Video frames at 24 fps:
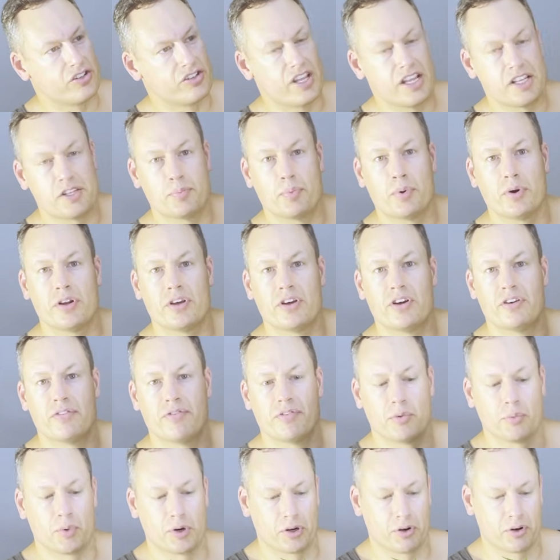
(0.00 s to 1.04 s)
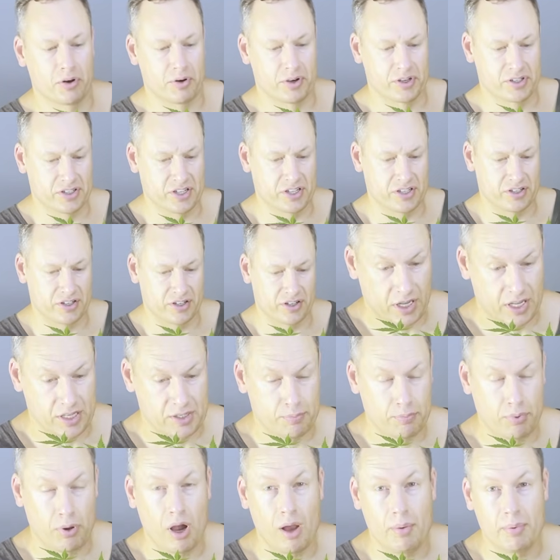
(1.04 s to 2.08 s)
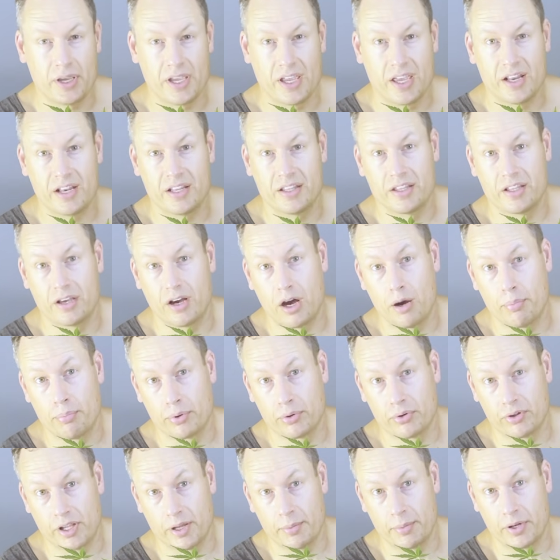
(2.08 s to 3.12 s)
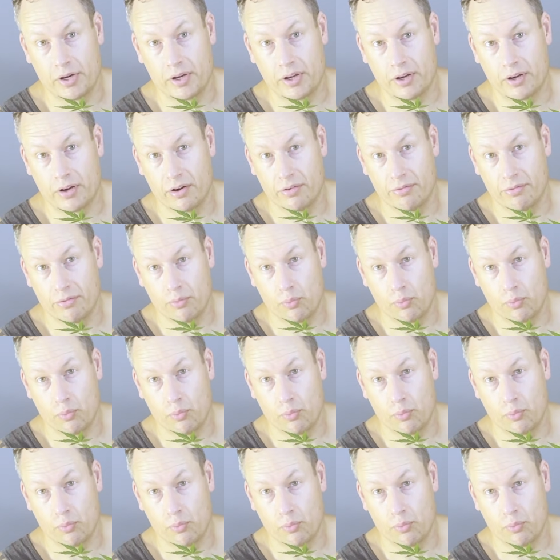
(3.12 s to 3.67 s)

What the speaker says: That's pretty good for one growing season. It's probably hitting the upper limit of